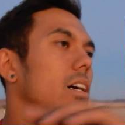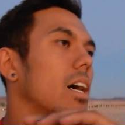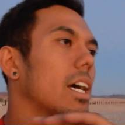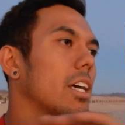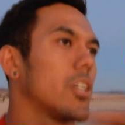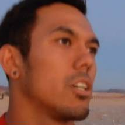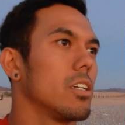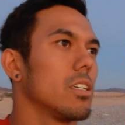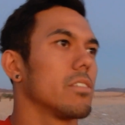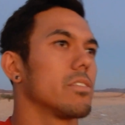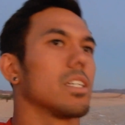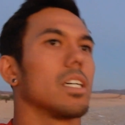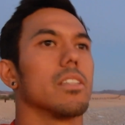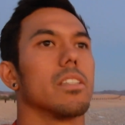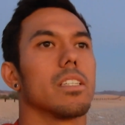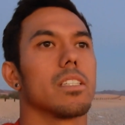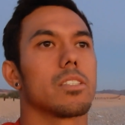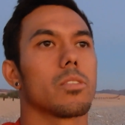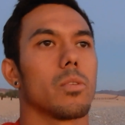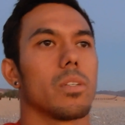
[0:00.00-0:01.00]
I couldn't have
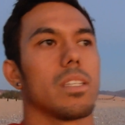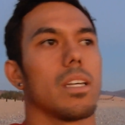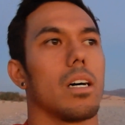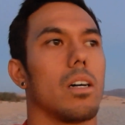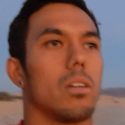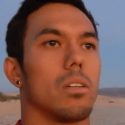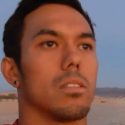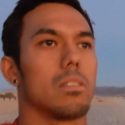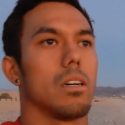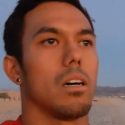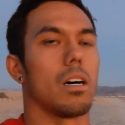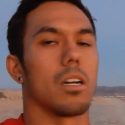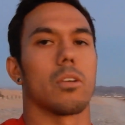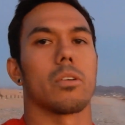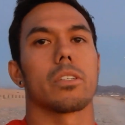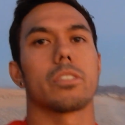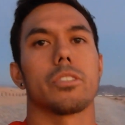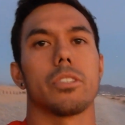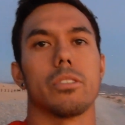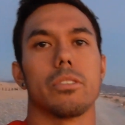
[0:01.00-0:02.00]
done this without
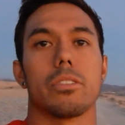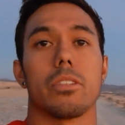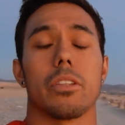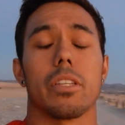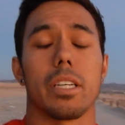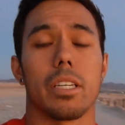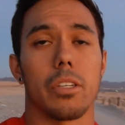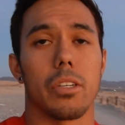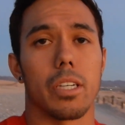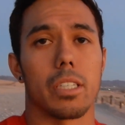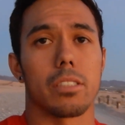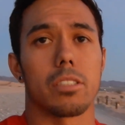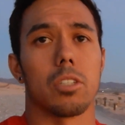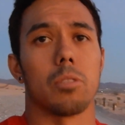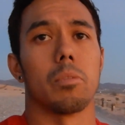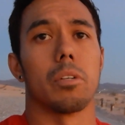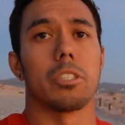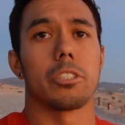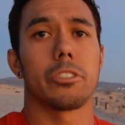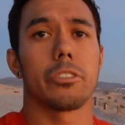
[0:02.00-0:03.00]
Autoextrude, so thank you guys
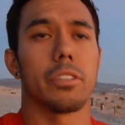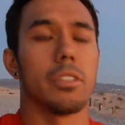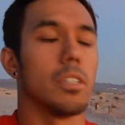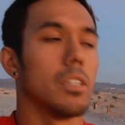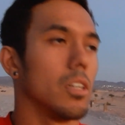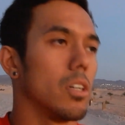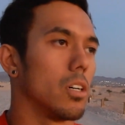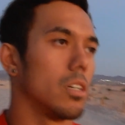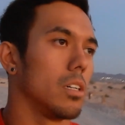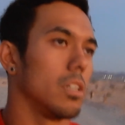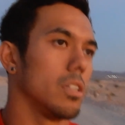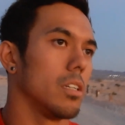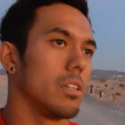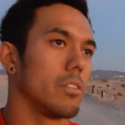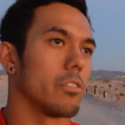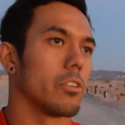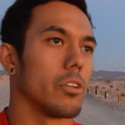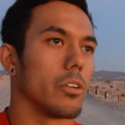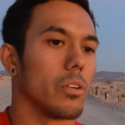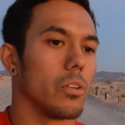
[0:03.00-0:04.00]
so much
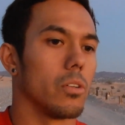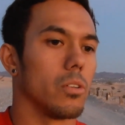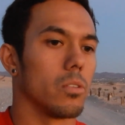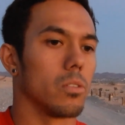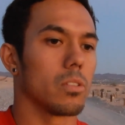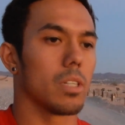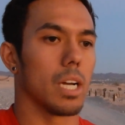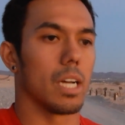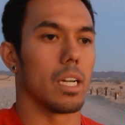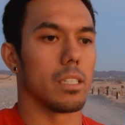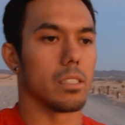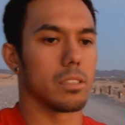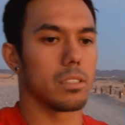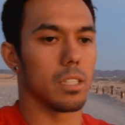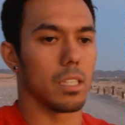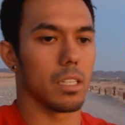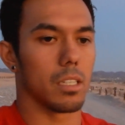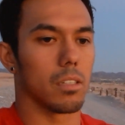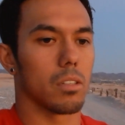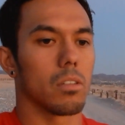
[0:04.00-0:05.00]
for you guys
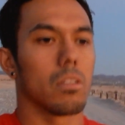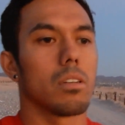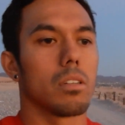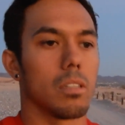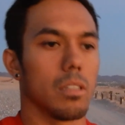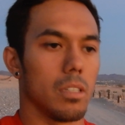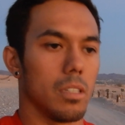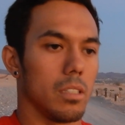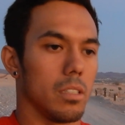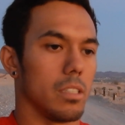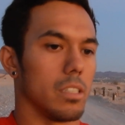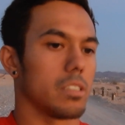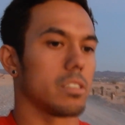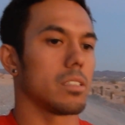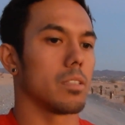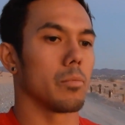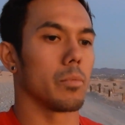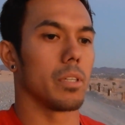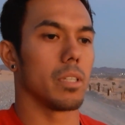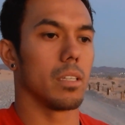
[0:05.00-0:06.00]
sending this
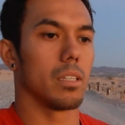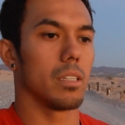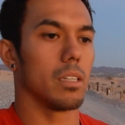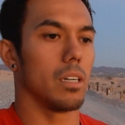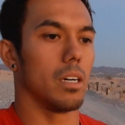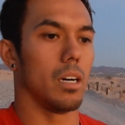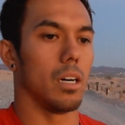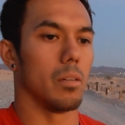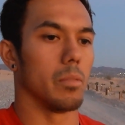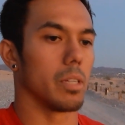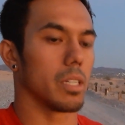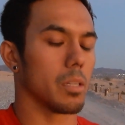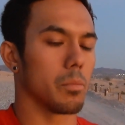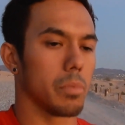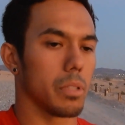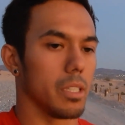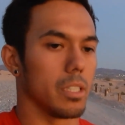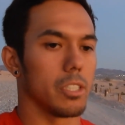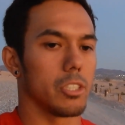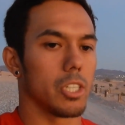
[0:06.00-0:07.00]
to me. It
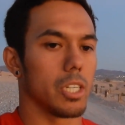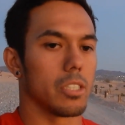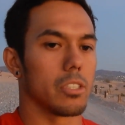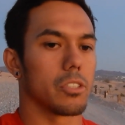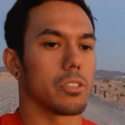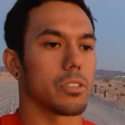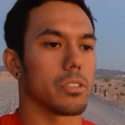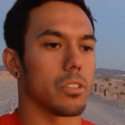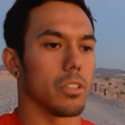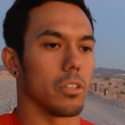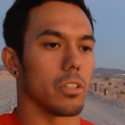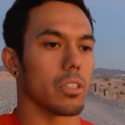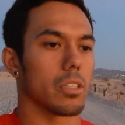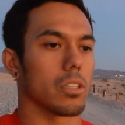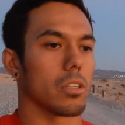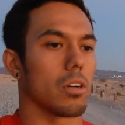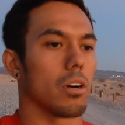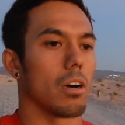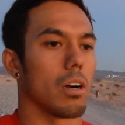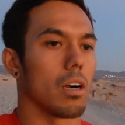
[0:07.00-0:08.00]
completely changes the look of
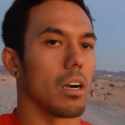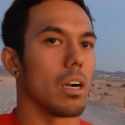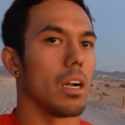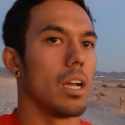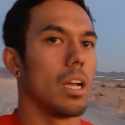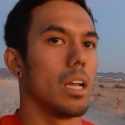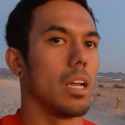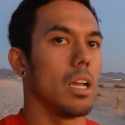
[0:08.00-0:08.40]
the car.